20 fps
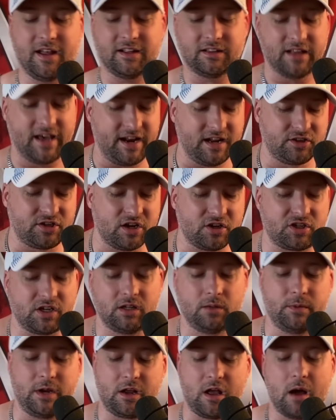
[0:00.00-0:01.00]
Ladies and
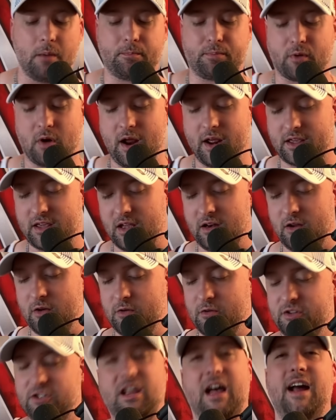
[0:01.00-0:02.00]
gentlemen, we got breaking
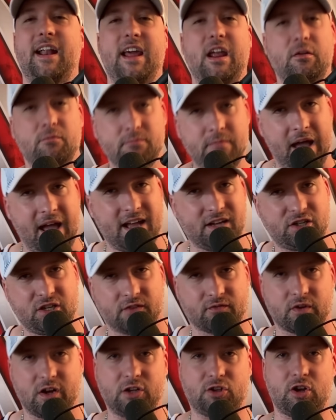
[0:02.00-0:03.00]
news on a
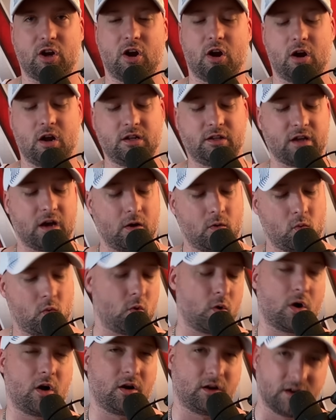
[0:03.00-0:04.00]
massive return to
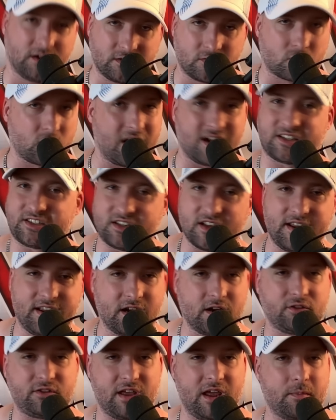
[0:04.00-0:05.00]
World Wrestling
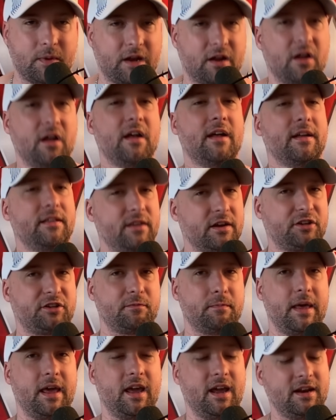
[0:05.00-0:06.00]
Entertainment. This
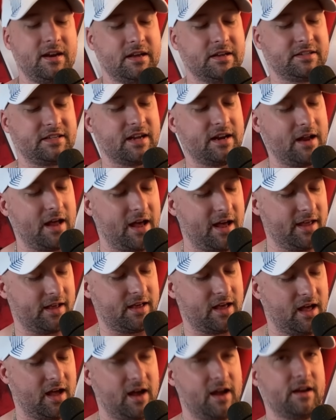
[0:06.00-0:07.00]
man is an
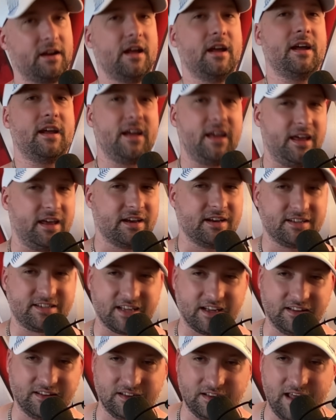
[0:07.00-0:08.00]
icon. He is
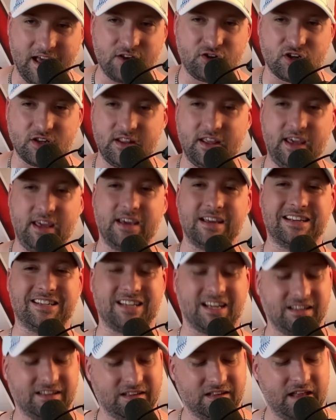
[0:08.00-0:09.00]
a legend. He is
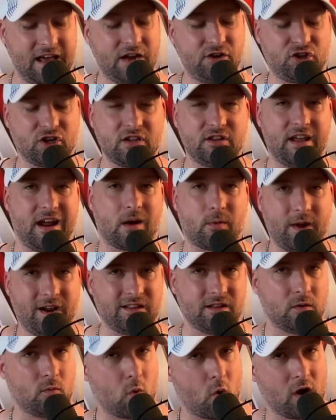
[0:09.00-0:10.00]
legendary in
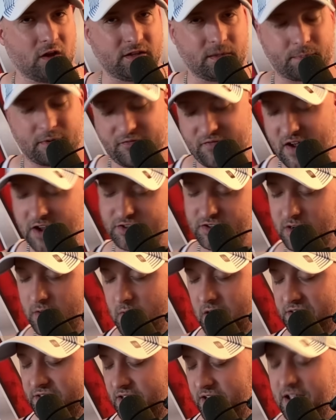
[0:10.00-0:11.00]
the world of professional
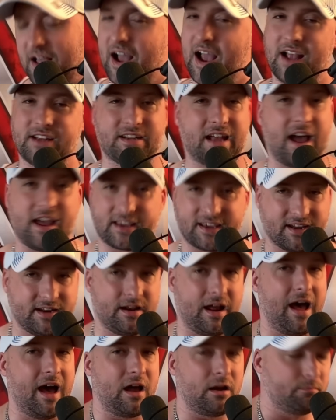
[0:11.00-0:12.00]
wrestling, guys. I
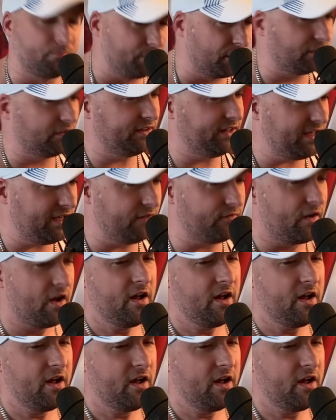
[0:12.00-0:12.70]
cannot believe